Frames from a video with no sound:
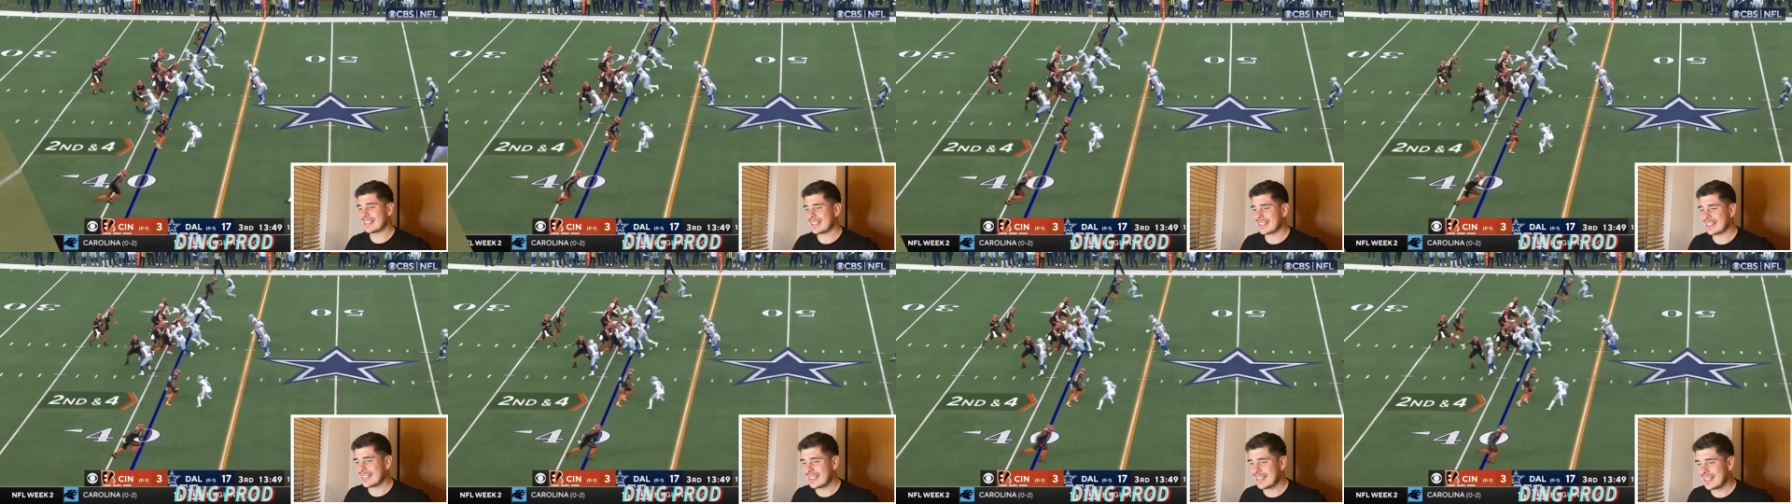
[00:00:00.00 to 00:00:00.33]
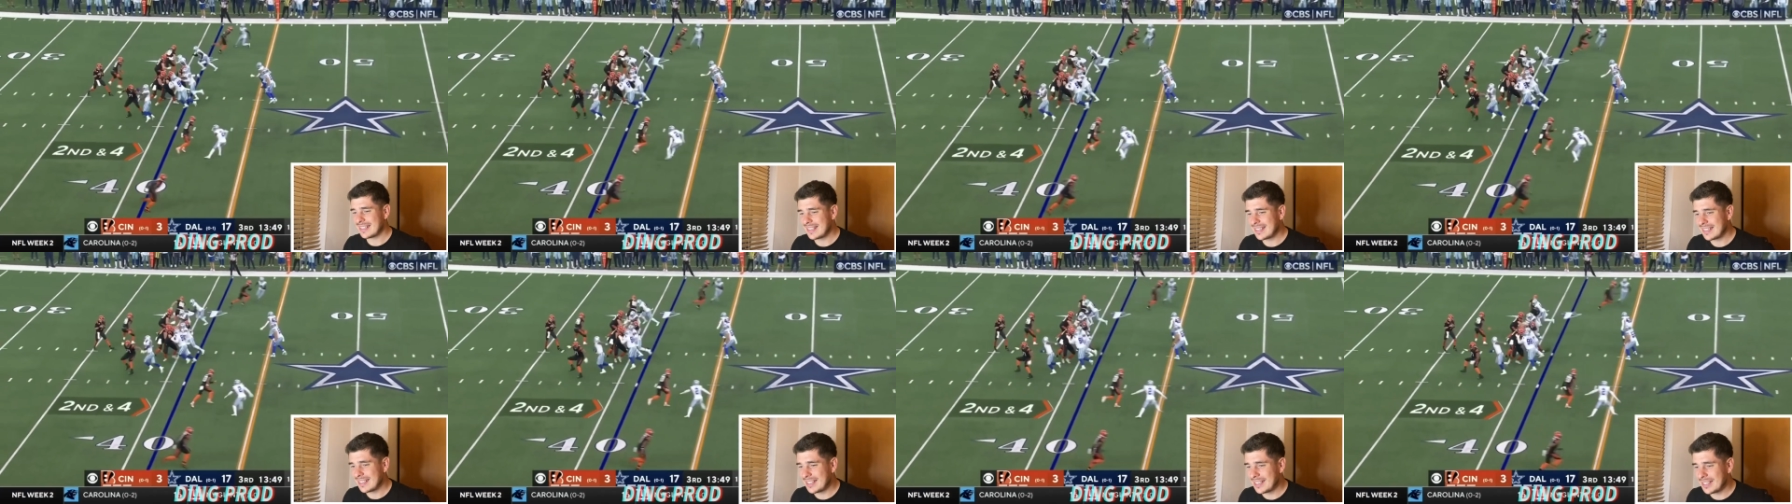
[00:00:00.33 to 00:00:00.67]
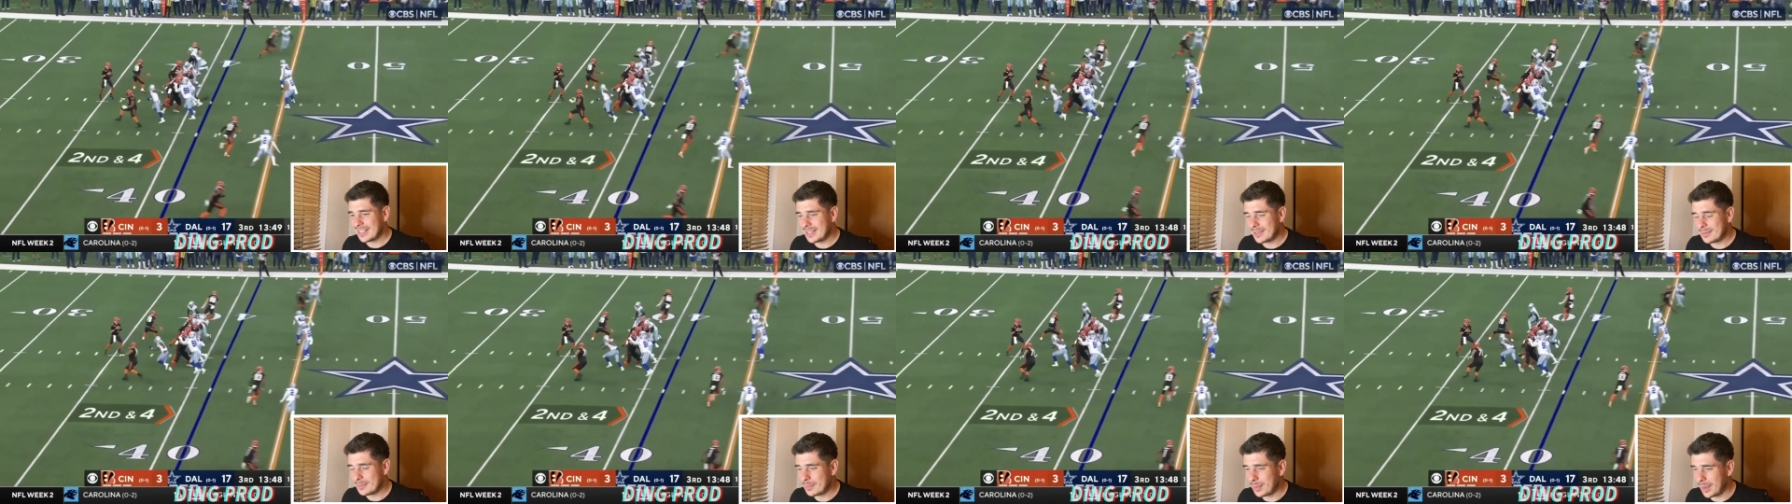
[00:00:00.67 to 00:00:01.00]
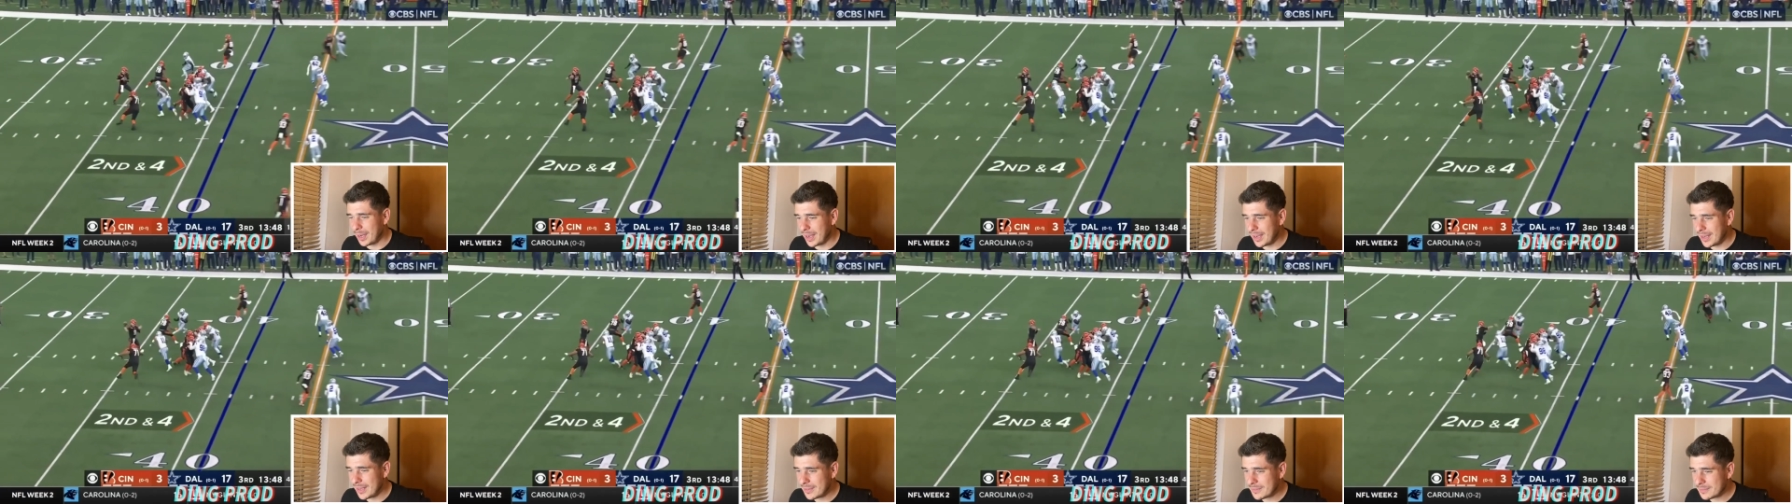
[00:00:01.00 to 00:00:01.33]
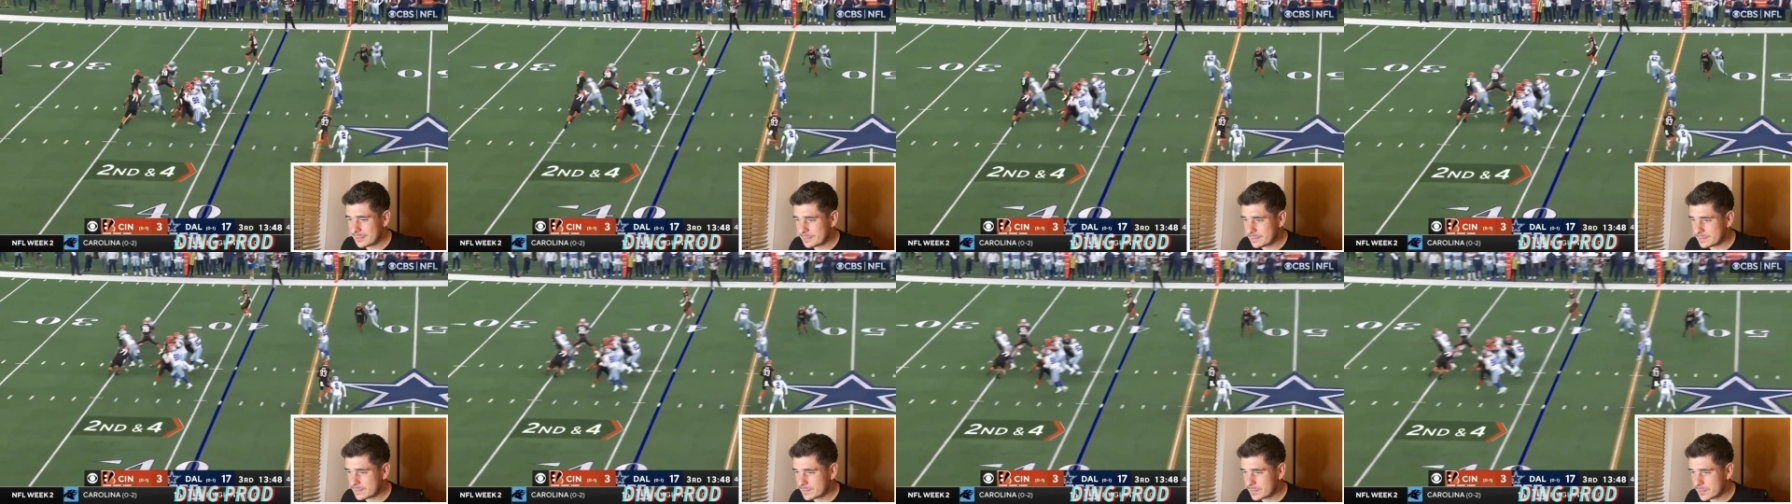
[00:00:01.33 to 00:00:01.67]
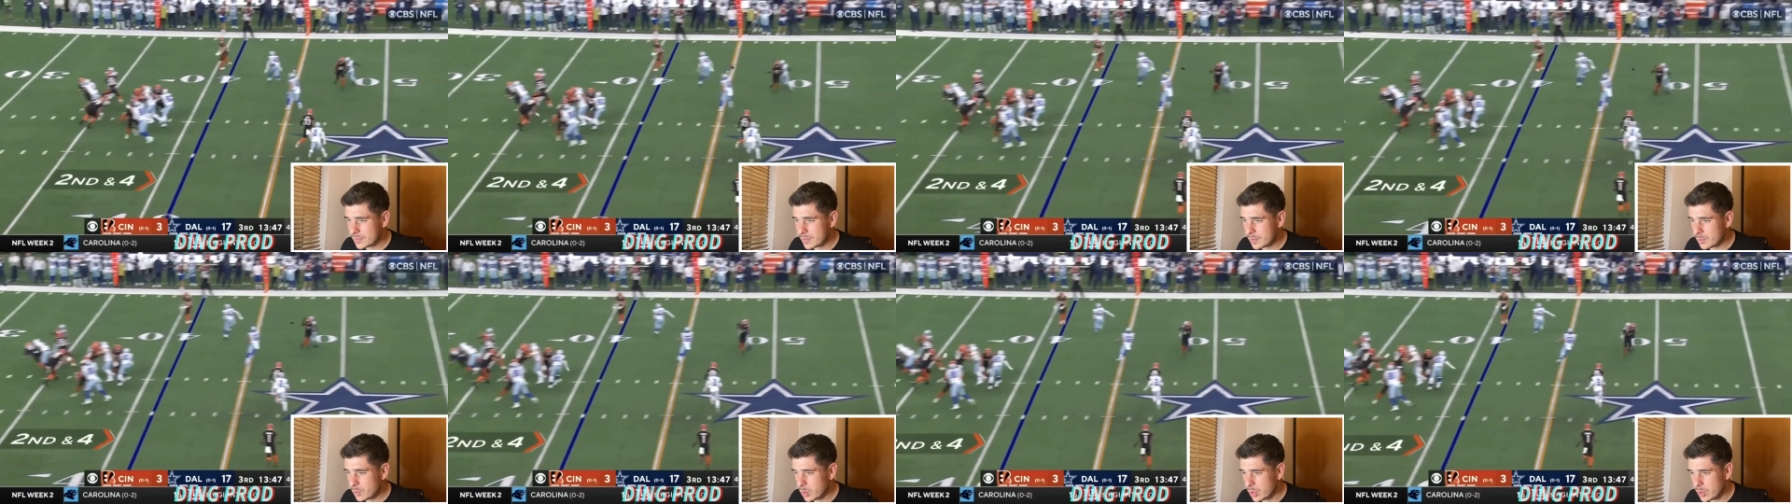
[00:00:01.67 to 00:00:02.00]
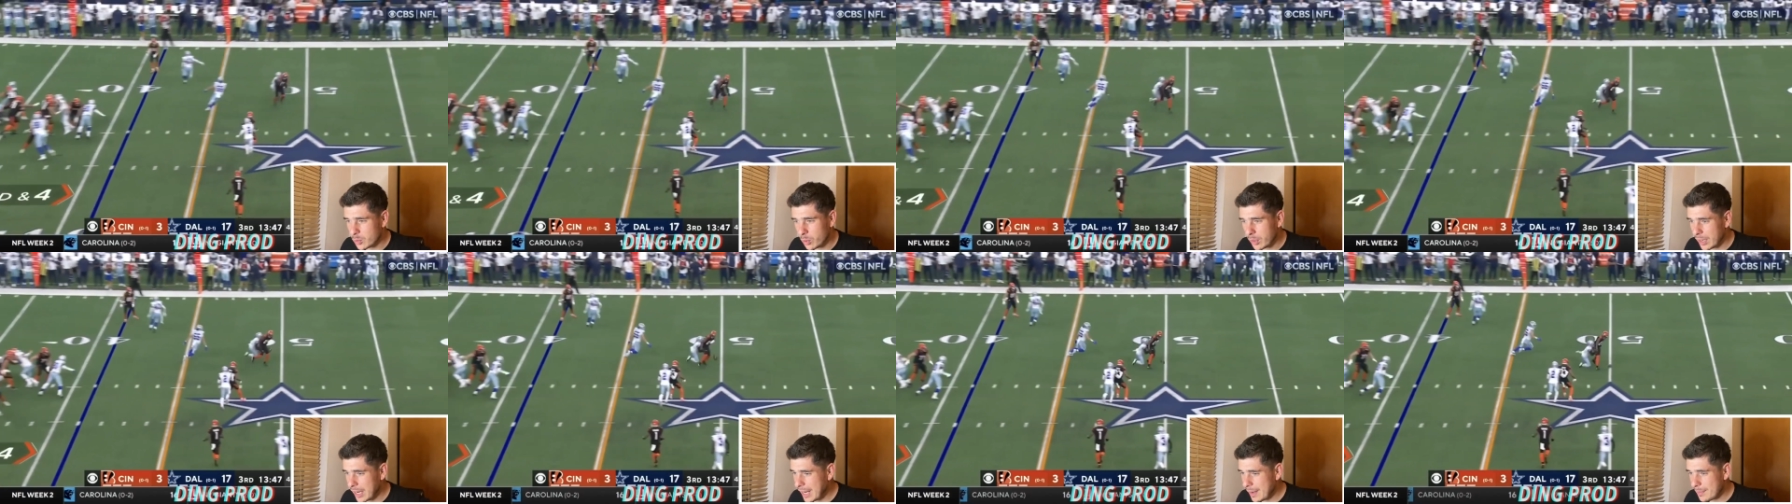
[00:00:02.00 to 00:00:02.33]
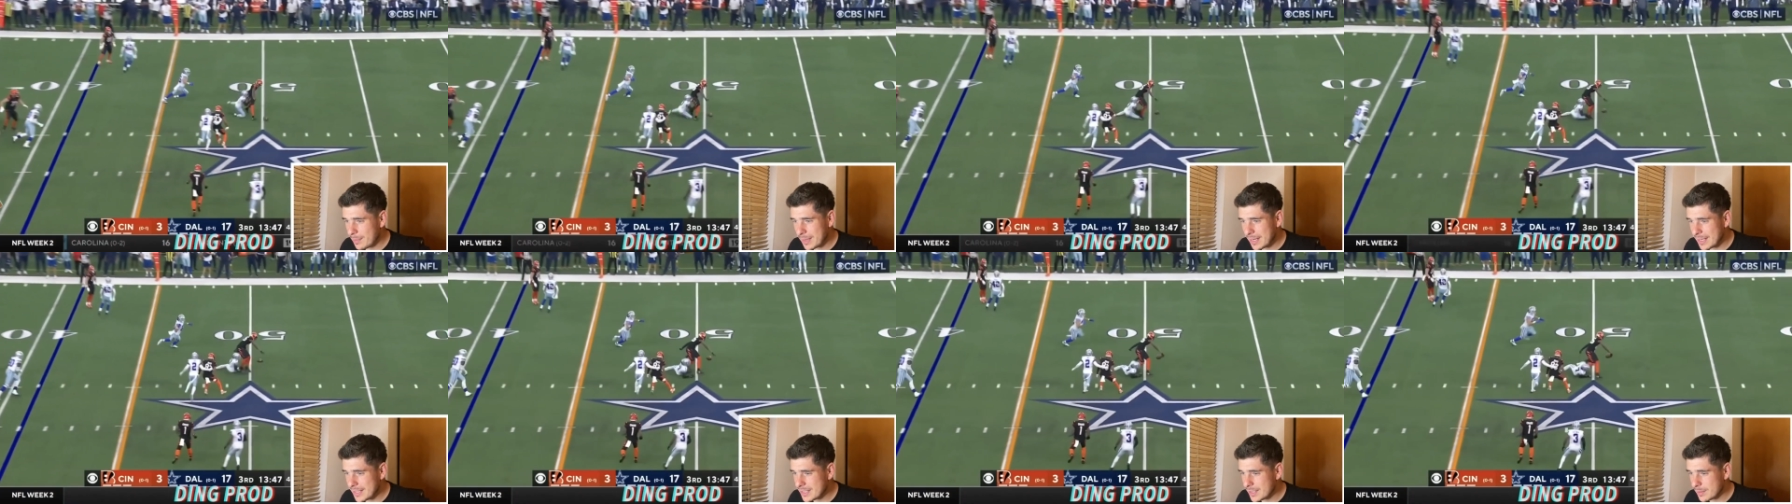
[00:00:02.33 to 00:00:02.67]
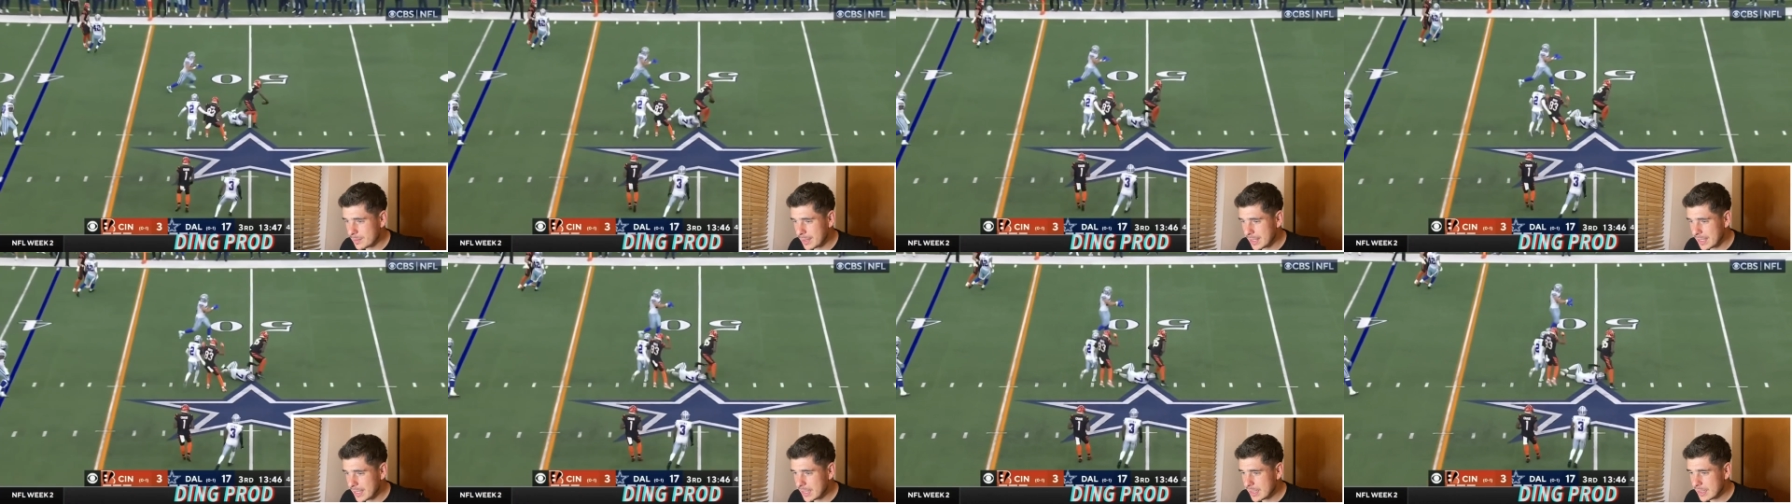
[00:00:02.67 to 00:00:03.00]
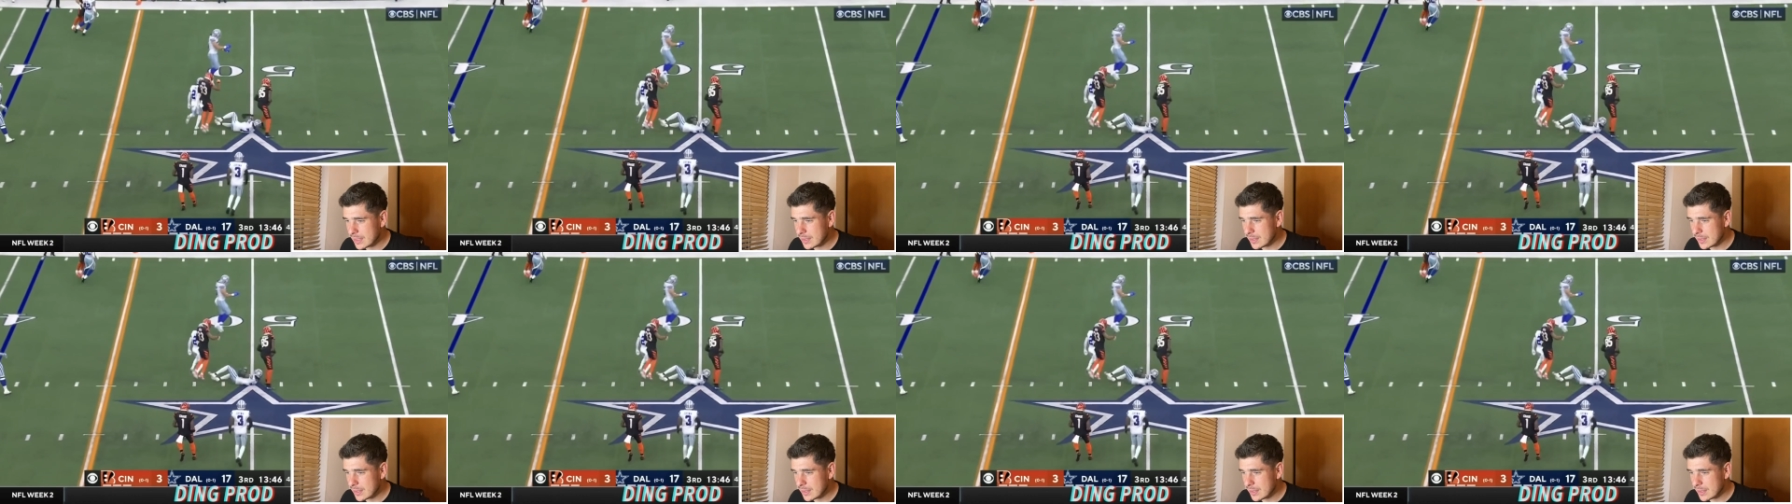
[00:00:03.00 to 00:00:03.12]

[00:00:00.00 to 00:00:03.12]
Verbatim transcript: This team moves a lot up front. Wouldn't want to happen tomorrow.